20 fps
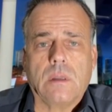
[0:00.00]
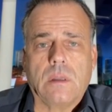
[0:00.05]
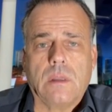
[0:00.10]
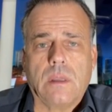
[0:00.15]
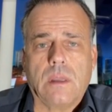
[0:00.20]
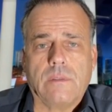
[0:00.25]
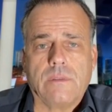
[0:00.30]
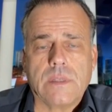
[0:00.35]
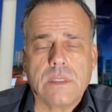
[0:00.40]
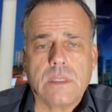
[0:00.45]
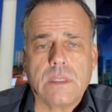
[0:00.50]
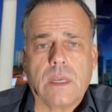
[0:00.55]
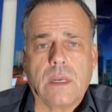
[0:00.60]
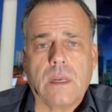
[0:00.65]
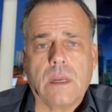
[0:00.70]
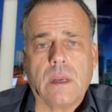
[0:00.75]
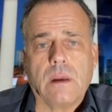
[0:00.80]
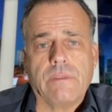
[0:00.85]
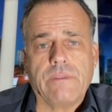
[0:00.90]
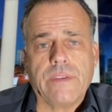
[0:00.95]

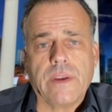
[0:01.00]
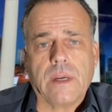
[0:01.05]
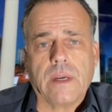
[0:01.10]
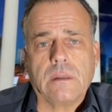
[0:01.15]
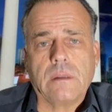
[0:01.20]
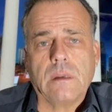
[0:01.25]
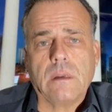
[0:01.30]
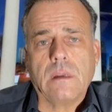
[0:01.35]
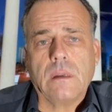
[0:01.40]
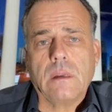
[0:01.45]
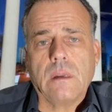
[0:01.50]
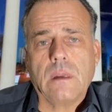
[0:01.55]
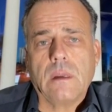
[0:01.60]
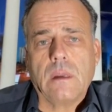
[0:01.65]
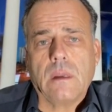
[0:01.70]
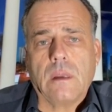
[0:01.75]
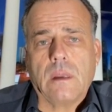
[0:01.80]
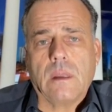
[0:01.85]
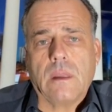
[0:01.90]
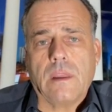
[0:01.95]
devastating effect.
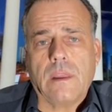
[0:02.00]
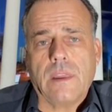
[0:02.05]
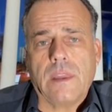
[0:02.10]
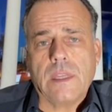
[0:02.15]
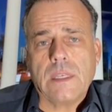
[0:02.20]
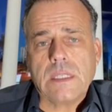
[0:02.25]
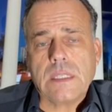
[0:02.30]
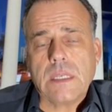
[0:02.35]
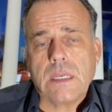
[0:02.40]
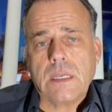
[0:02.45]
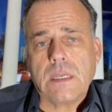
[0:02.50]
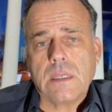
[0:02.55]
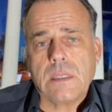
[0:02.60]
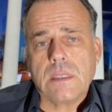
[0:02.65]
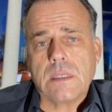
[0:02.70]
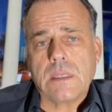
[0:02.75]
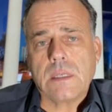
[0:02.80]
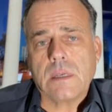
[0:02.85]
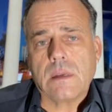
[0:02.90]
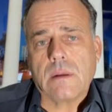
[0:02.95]
This
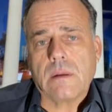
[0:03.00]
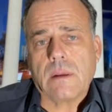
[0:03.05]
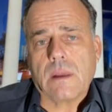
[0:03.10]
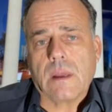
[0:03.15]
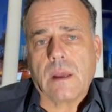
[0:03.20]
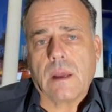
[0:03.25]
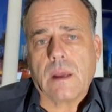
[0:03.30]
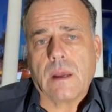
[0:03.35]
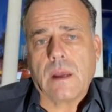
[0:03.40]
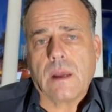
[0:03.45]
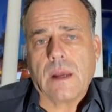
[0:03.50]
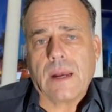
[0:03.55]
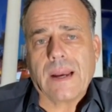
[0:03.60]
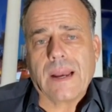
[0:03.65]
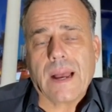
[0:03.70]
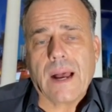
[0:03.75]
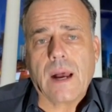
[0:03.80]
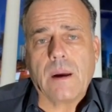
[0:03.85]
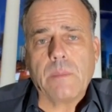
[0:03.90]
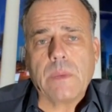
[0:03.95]
is a
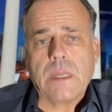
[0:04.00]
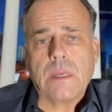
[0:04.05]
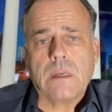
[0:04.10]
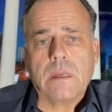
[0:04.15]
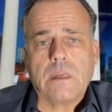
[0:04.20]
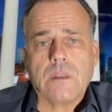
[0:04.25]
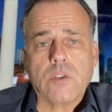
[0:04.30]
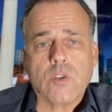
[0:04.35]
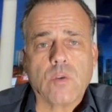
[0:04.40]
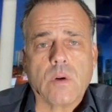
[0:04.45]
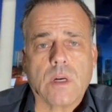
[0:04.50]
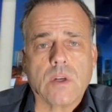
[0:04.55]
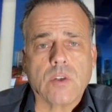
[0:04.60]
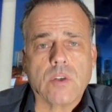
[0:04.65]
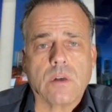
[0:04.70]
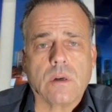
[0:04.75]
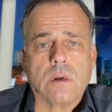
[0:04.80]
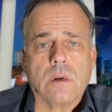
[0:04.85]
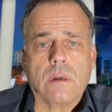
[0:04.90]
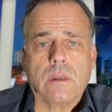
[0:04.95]
common
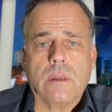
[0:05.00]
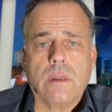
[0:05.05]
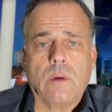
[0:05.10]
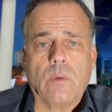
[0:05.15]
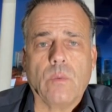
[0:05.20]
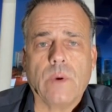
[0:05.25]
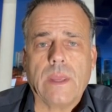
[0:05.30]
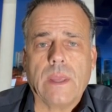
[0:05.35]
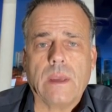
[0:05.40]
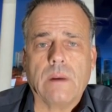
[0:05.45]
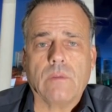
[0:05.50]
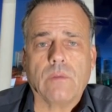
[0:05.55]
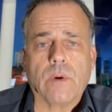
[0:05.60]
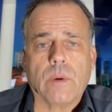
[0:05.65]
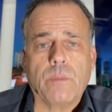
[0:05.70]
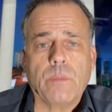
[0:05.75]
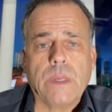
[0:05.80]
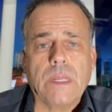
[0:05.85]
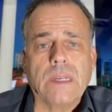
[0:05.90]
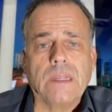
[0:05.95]
structure that we have
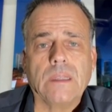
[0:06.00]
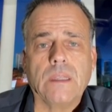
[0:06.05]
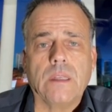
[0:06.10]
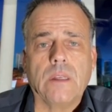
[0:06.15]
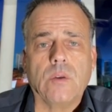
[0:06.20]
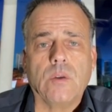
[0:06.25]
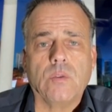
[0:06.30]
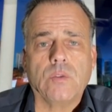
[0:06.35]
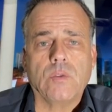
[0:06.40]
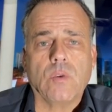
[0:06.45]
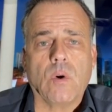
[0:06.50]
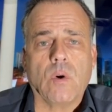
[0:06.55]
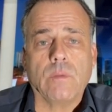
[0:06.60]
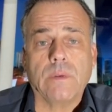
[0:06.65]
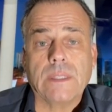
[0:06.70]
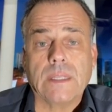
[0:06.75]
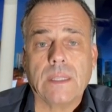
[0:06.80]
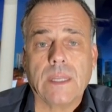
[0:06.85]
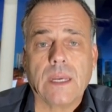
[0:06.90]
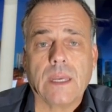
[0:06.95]
repeatedly used
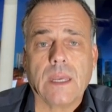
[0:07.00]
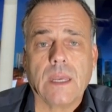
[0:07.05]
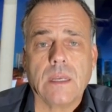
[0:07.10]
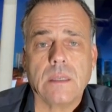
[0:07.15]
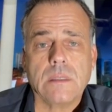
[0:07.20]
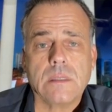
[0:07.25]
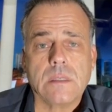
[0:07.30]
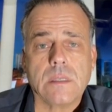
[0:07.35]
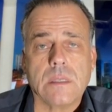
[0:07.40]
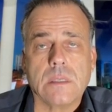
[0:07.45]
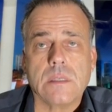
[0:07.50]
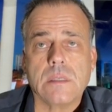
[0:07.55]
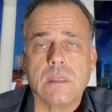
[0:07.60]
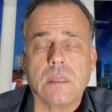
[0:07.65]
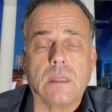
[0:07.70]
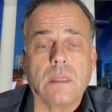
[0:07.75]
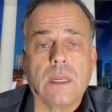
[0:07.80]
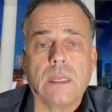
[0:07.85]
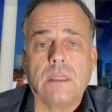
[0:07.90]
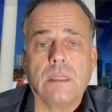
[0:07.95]
over the decades since
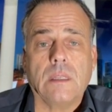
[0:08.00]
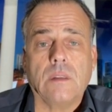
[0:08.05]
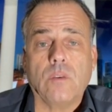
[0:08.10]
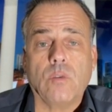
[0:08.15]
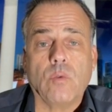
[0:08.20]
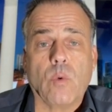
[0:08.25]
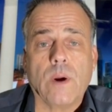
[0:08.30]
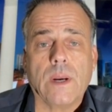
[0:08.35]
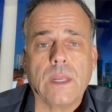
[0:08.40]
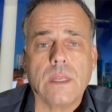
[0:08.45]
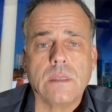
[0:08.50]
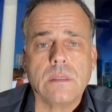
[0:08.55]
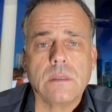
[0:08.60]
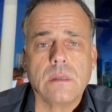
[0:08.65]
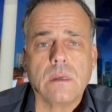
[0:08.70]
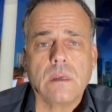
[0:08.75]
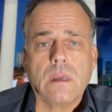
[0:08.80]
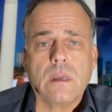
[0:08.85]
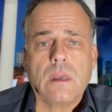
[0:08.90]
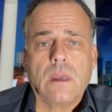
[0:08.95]
the 1920s,
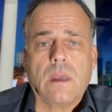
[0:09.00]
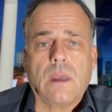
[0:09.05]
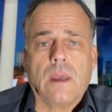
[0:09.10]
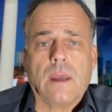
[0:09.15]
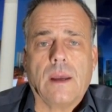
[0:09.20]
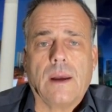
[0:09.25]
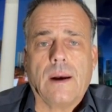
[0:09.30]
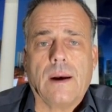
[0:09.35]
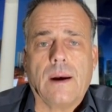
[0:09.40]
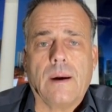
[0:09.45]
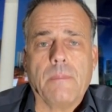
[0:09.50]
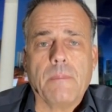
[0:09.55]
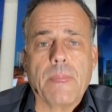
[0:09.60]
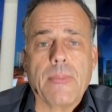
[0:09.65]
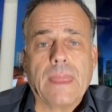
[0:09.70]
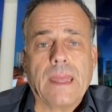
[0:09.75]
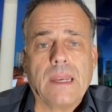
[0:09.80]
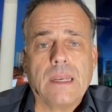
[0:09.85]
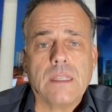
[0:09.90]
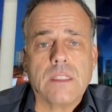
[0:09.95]

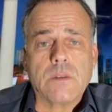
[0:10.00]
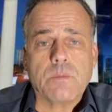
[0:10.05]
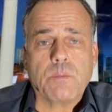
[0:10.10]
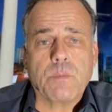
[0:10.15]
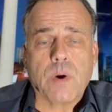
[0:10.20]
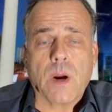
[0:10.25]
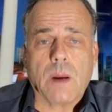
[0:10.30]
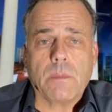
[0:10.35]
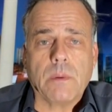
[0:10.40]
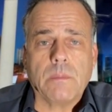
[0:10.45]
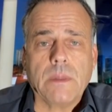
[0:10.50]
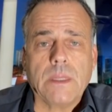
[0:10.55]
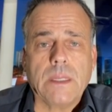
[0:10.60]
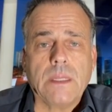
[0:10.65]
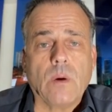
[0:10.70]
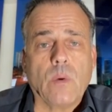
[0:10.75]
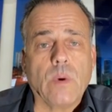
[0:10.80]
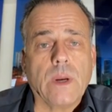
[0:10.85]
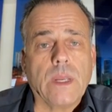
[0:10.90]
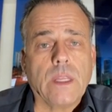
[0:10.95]
and it's probably
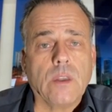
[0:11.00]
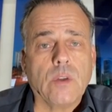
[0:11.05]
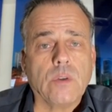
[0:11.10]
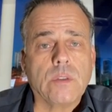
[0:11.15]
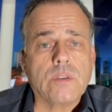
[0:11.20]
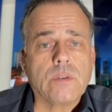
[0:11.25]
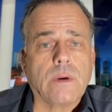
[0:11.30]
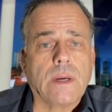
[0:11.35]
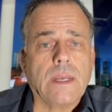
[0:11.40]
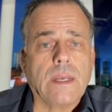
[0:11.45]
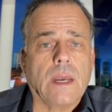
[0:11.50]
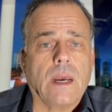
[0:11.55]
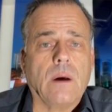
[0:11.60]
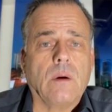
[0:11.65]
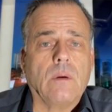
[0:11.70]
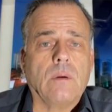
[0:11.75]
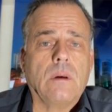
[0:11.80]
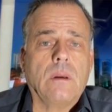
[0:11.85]
the way it looks right now,